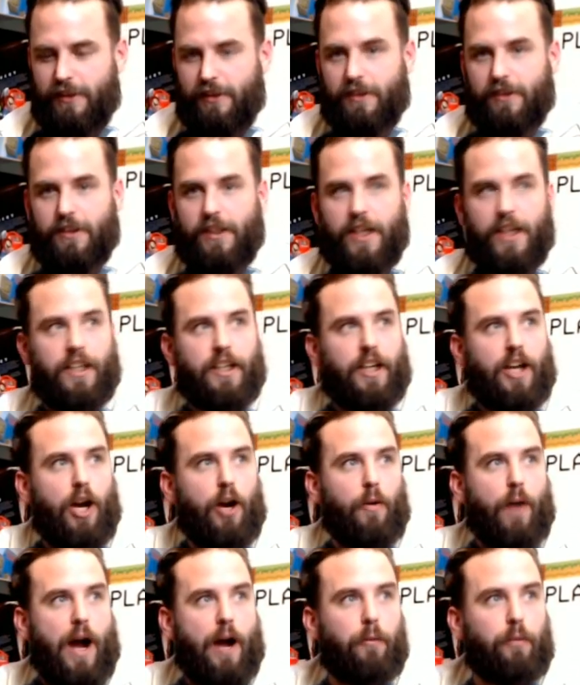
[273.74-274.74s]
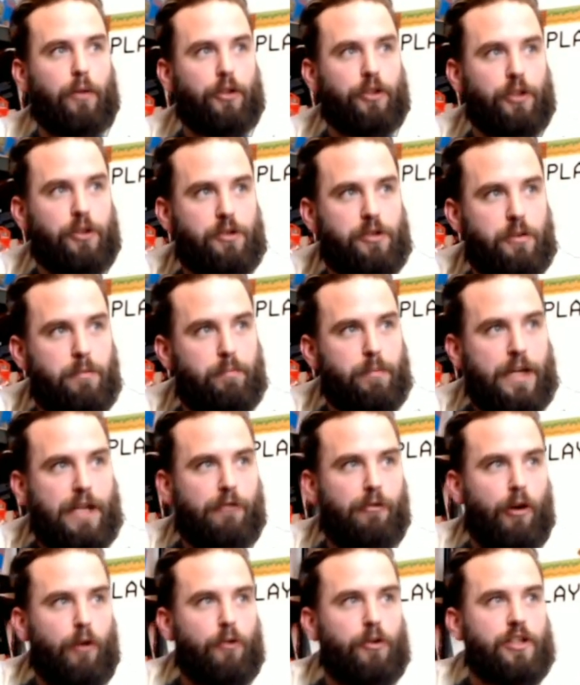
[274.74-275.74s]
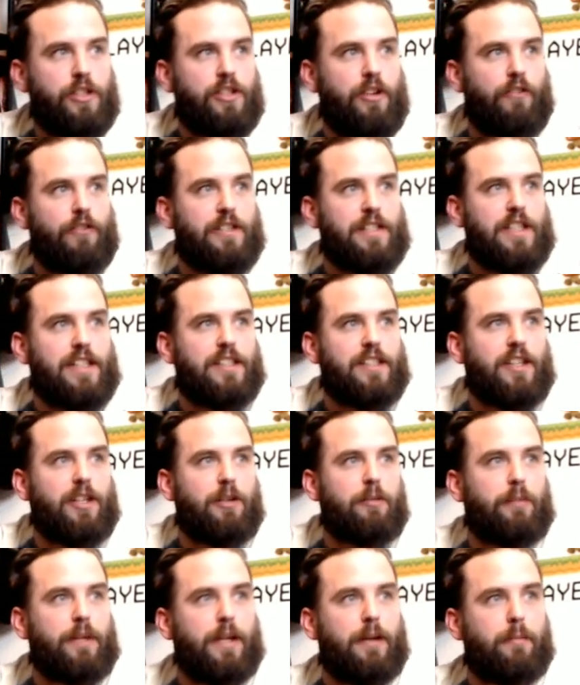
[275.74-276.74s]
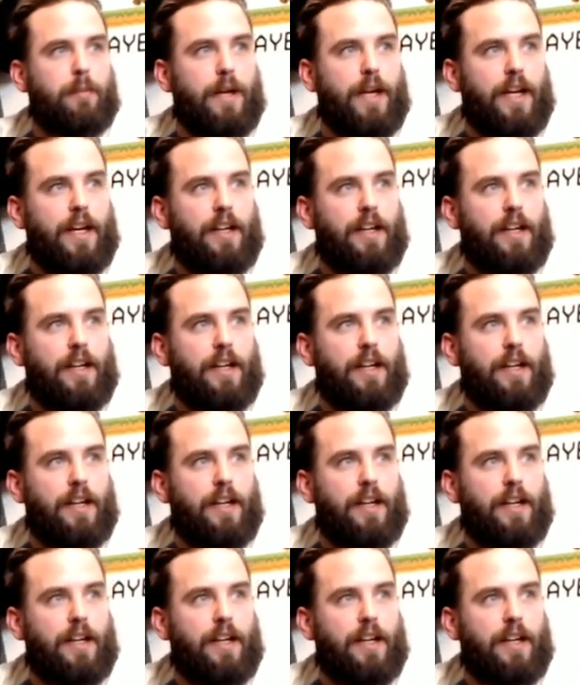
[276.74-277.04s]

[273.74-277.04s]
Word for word: There you go. I will do some B-roll because obviously it's going to be a bit...